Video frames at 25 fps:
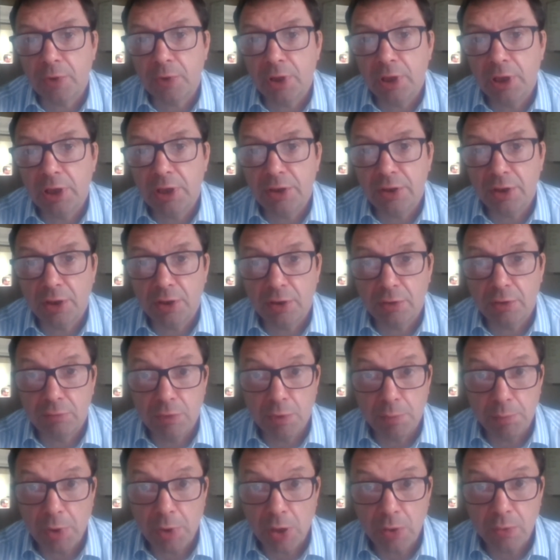either
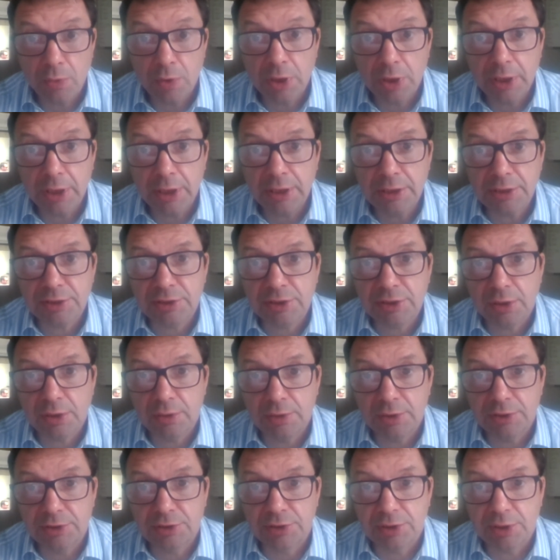remotely, so
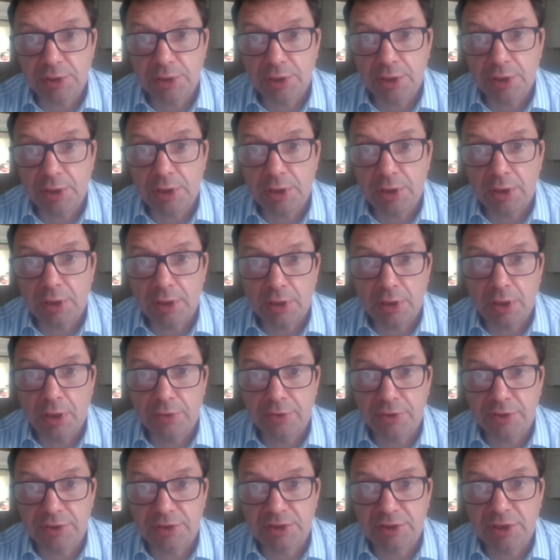at
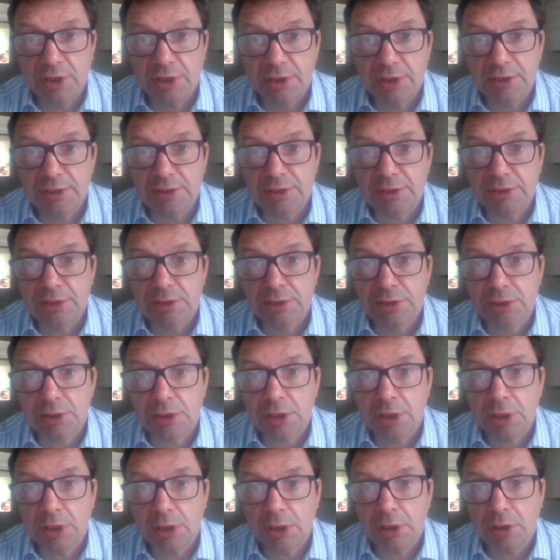other sites,
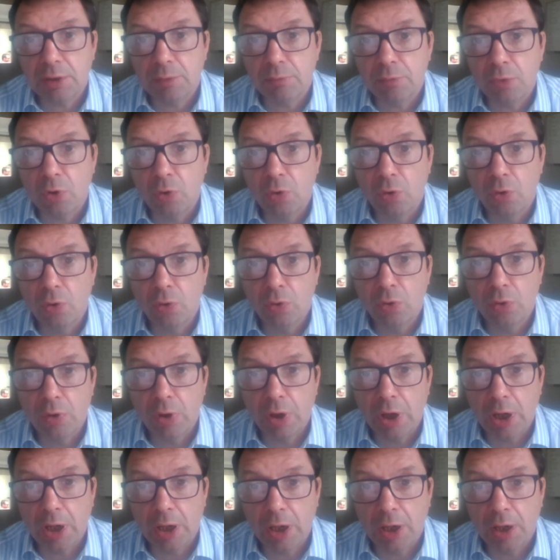or
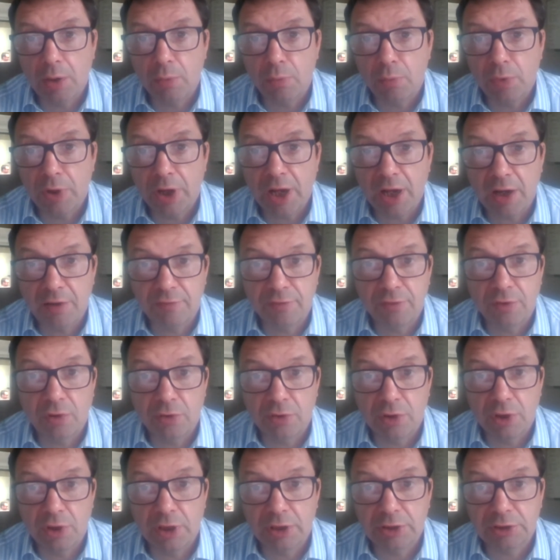we have got
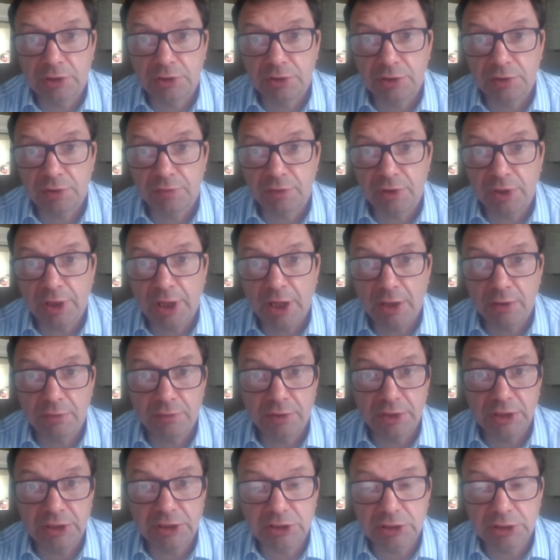the luxury of an
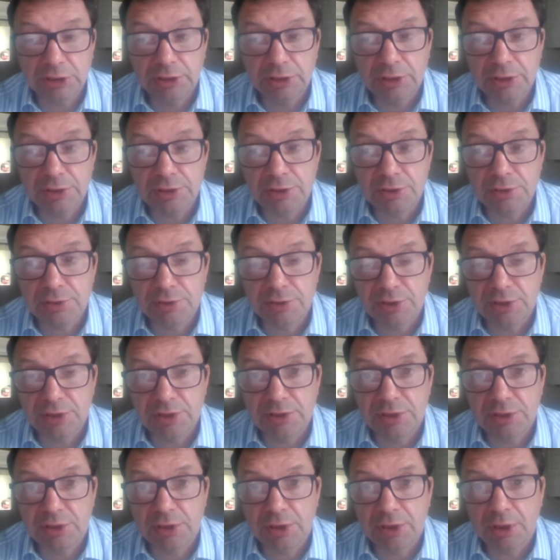outreach nurse who
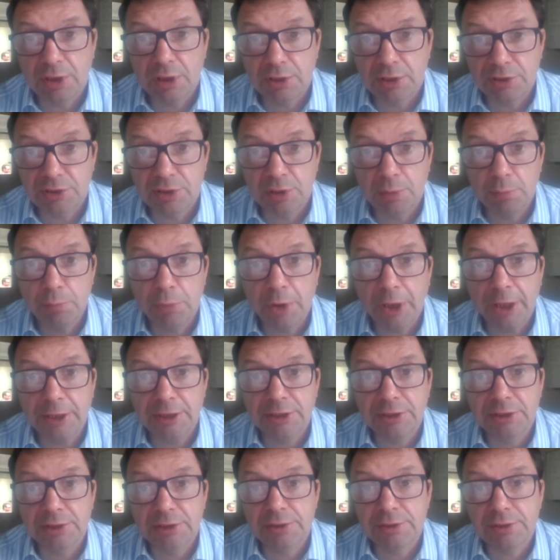sees some
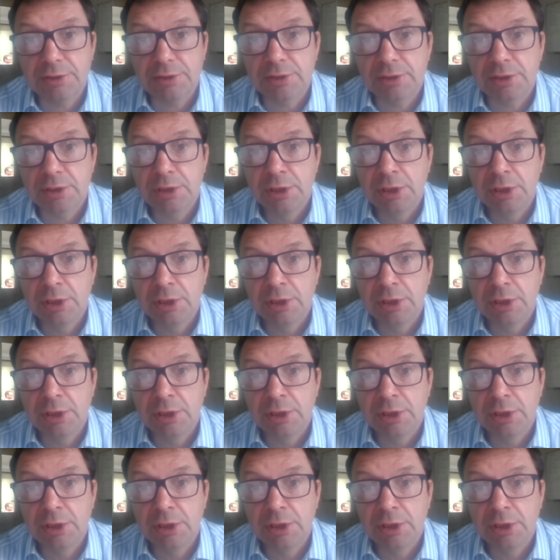patients.